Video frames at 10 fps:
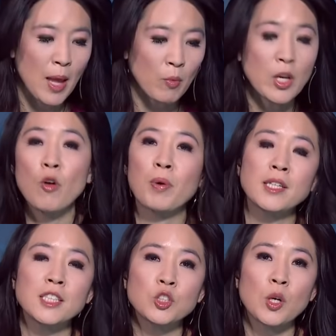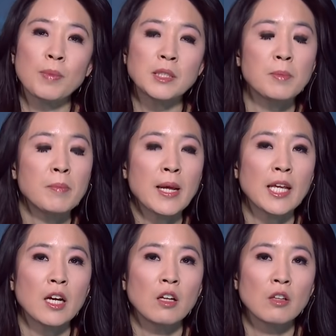and we know President Trump has been
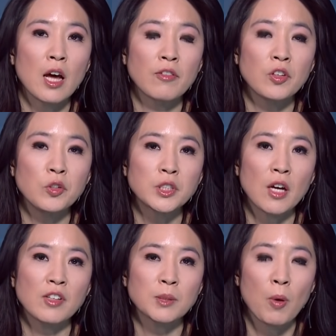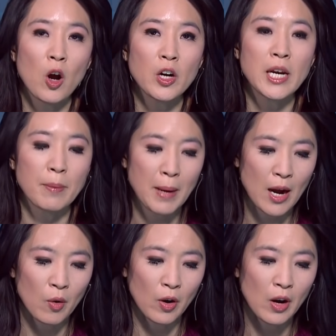making a lot of use of his pardoning
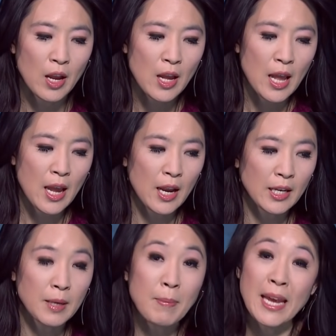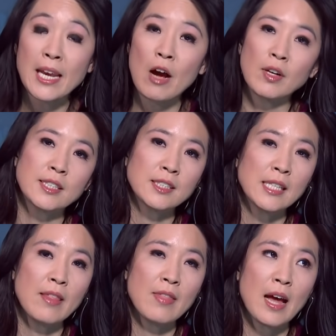power, and he may now
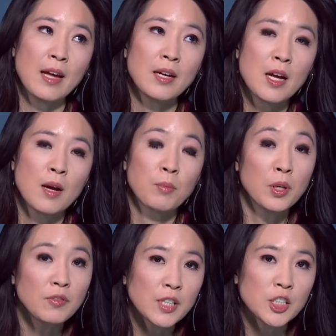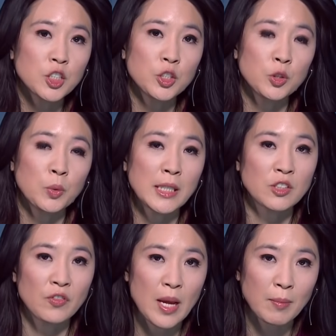extend that privilege to
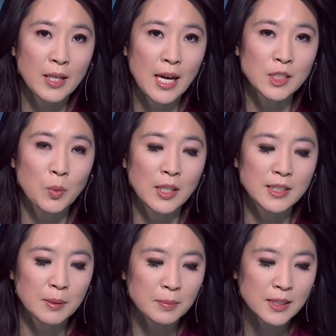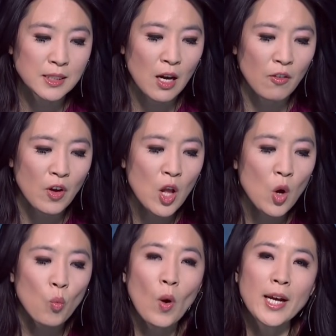his family as well as himself.
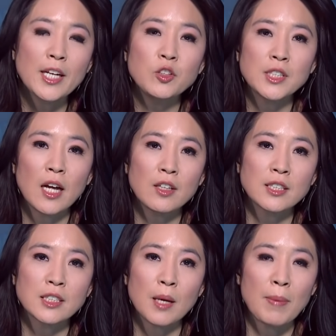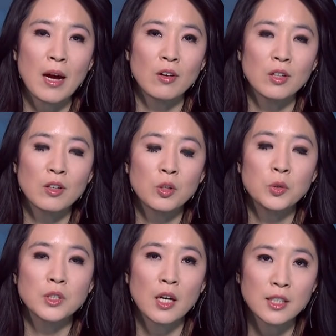What can you tell us about
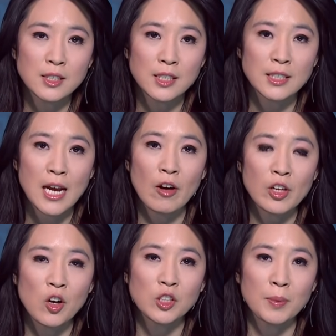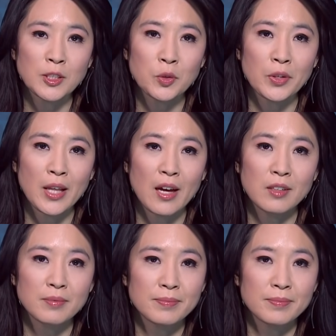who's on his list and how he goes about doing that?